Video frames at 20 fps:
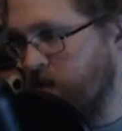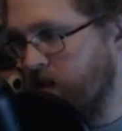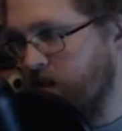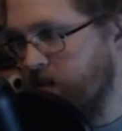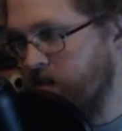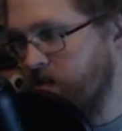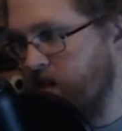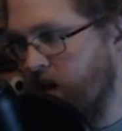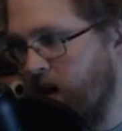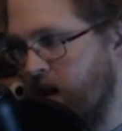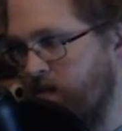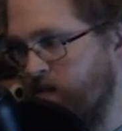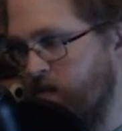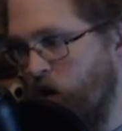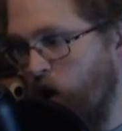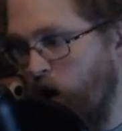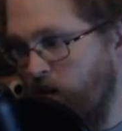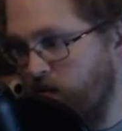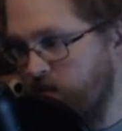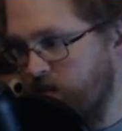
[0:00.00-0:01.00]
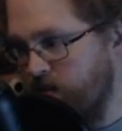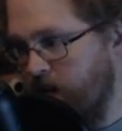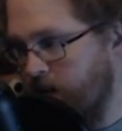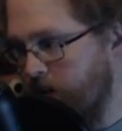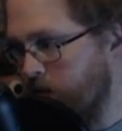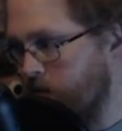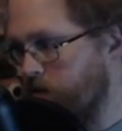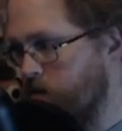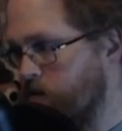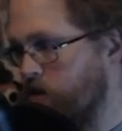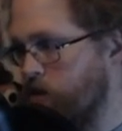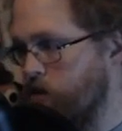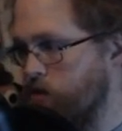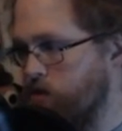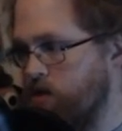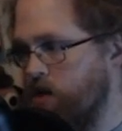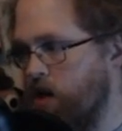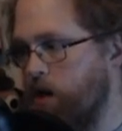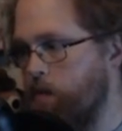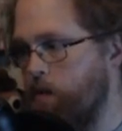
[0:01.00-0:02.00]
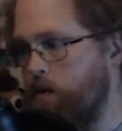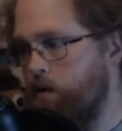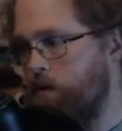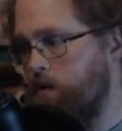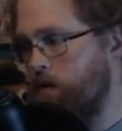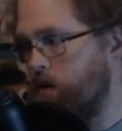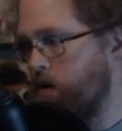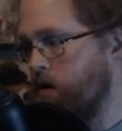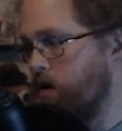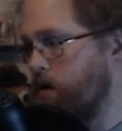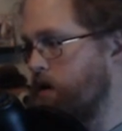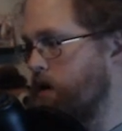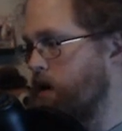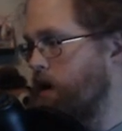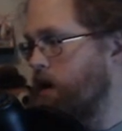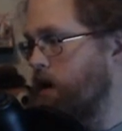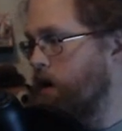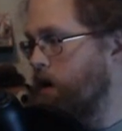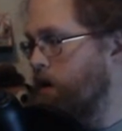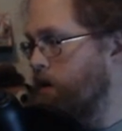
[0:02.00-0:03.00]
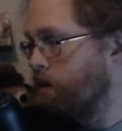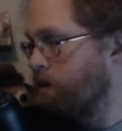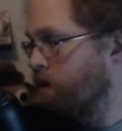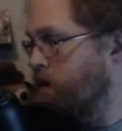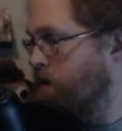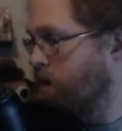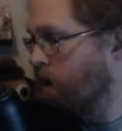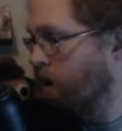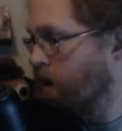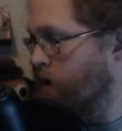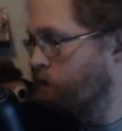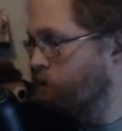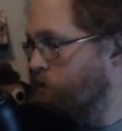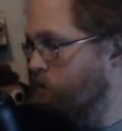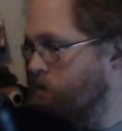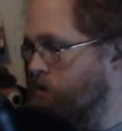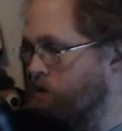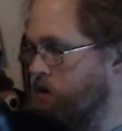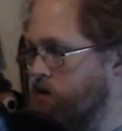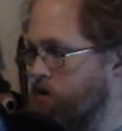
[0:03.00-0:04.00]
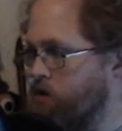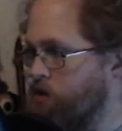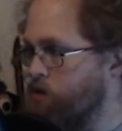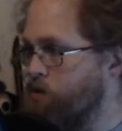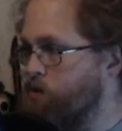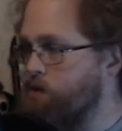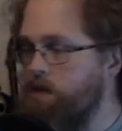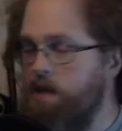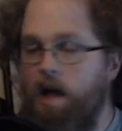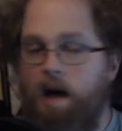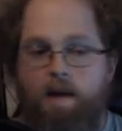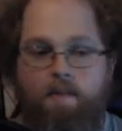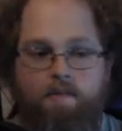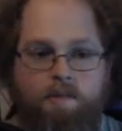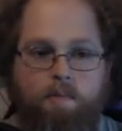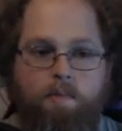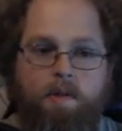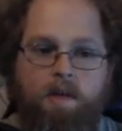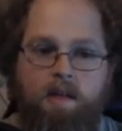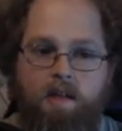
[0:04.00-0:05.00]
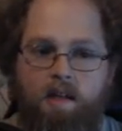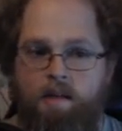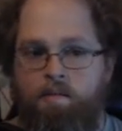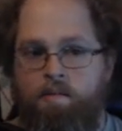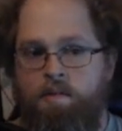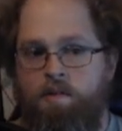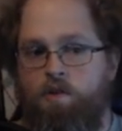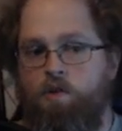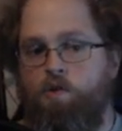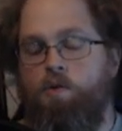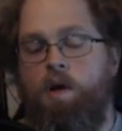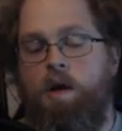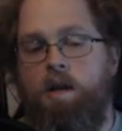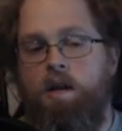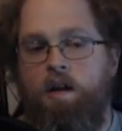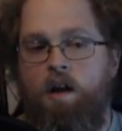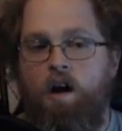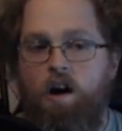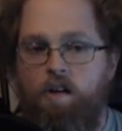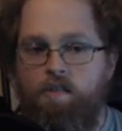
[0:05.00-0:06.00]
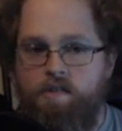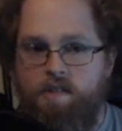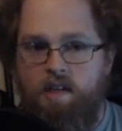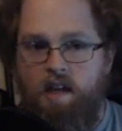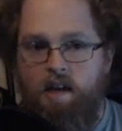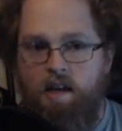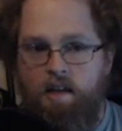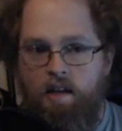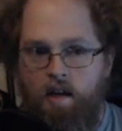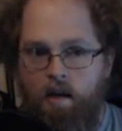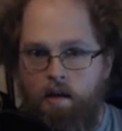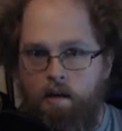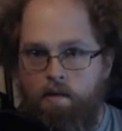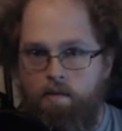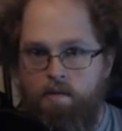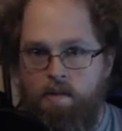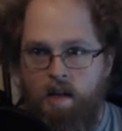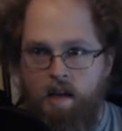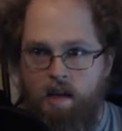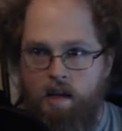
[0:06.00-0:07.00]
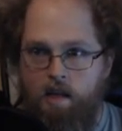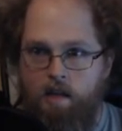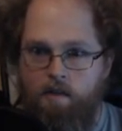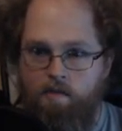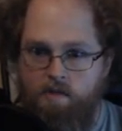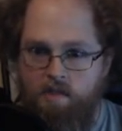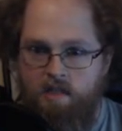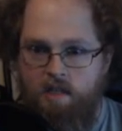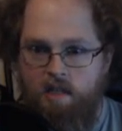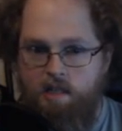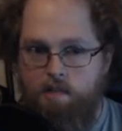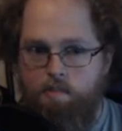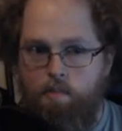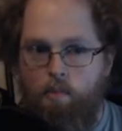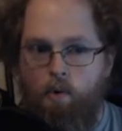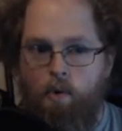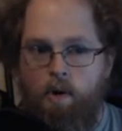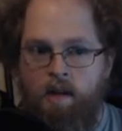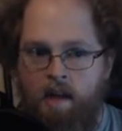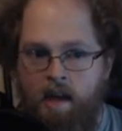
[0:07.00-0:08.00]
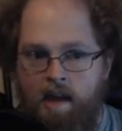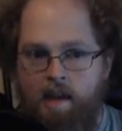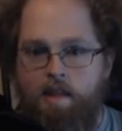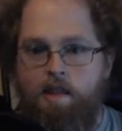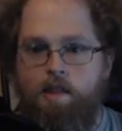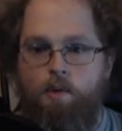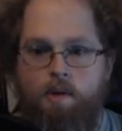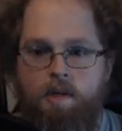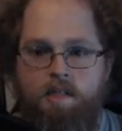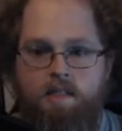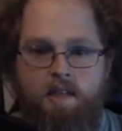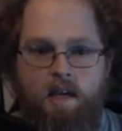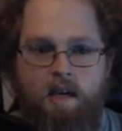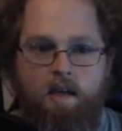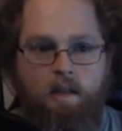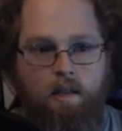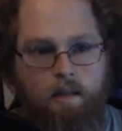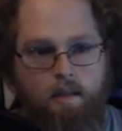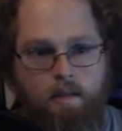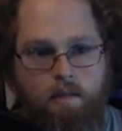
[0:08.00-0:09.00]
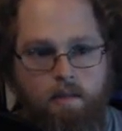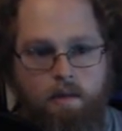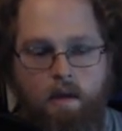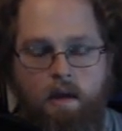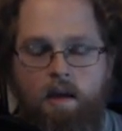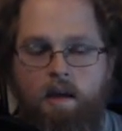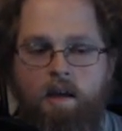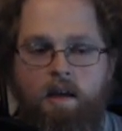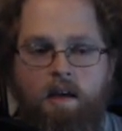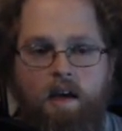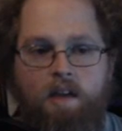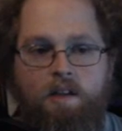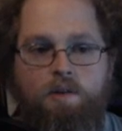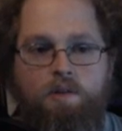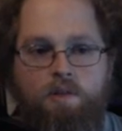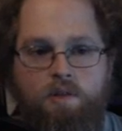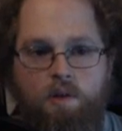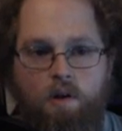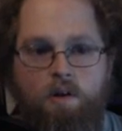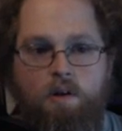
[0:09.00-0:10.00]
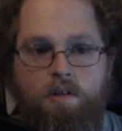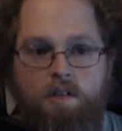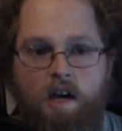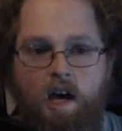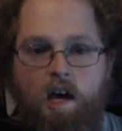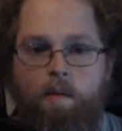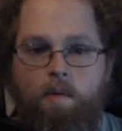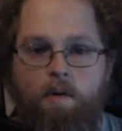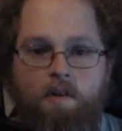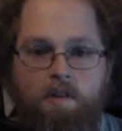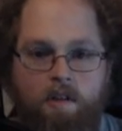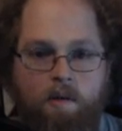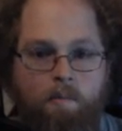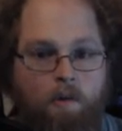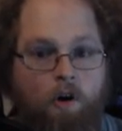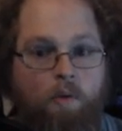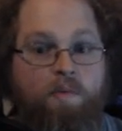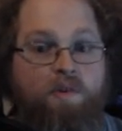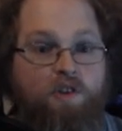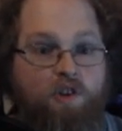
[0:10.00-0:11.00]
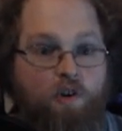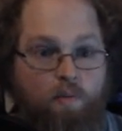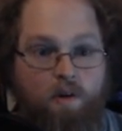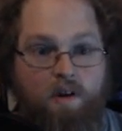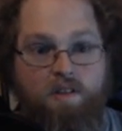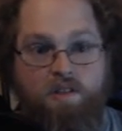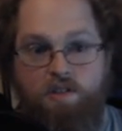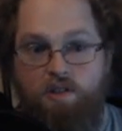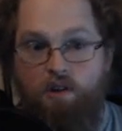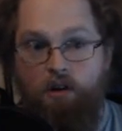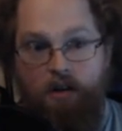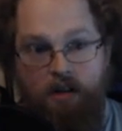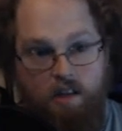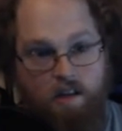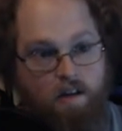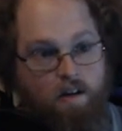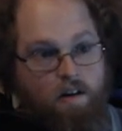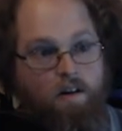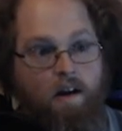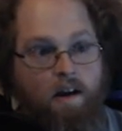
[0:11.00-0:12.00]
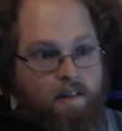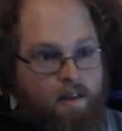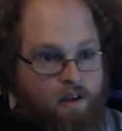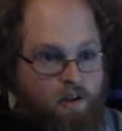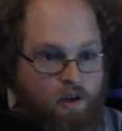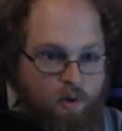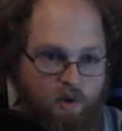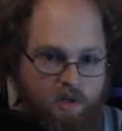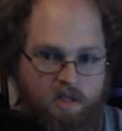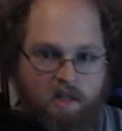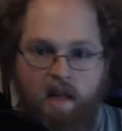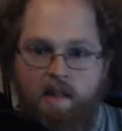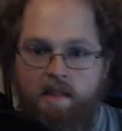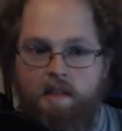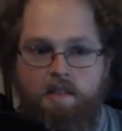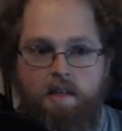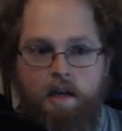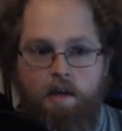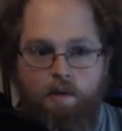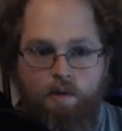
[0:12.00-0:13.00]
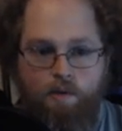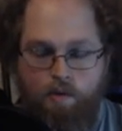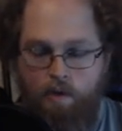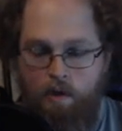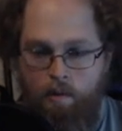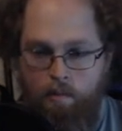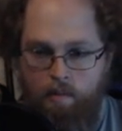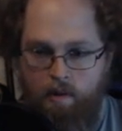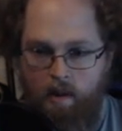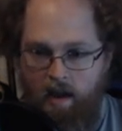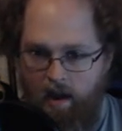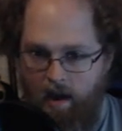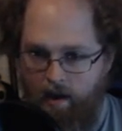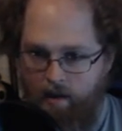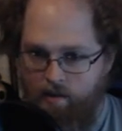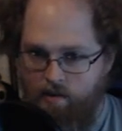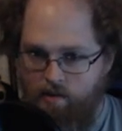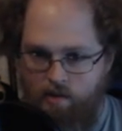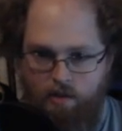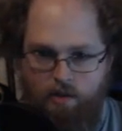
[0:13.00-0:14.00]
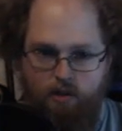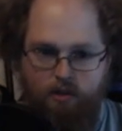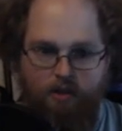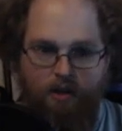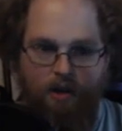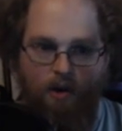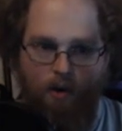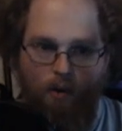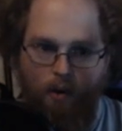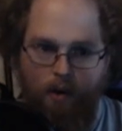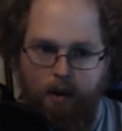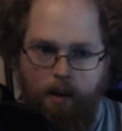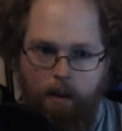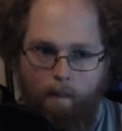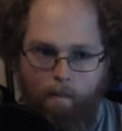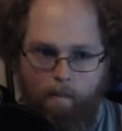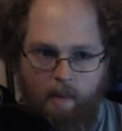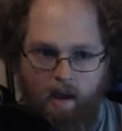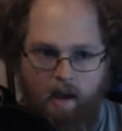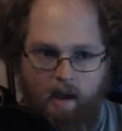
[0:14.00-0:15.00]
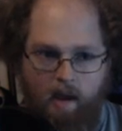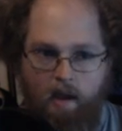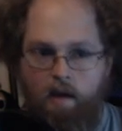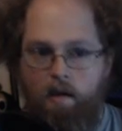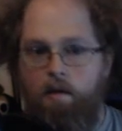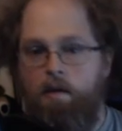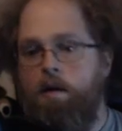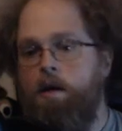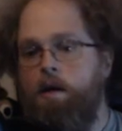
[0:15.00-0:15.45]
likes to have an offset to your timer, then I would use Live Split and create an offset of negative 6.83 seconds. And you start your timer at the moment you press start here, and then you just let the title screen play out. So you go bang,